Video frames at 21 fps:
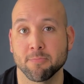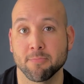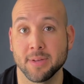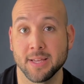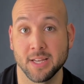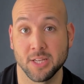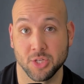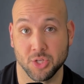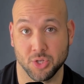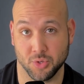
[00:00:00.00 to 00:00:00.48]

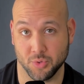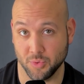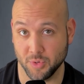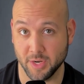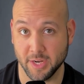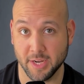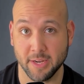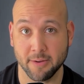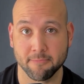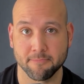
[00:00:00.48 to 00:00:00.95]

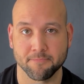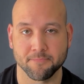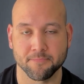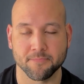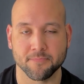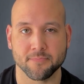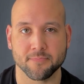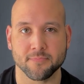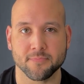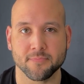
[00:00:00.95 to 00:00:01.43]
ministry
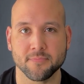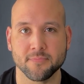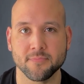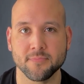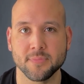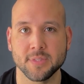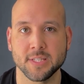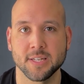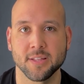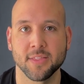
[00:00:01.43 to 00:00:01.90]

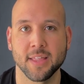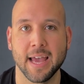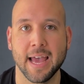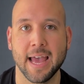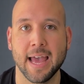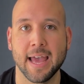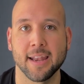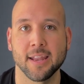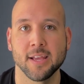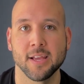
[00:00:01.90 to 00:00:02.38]

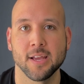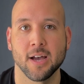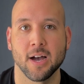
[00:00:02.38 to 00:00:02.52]
that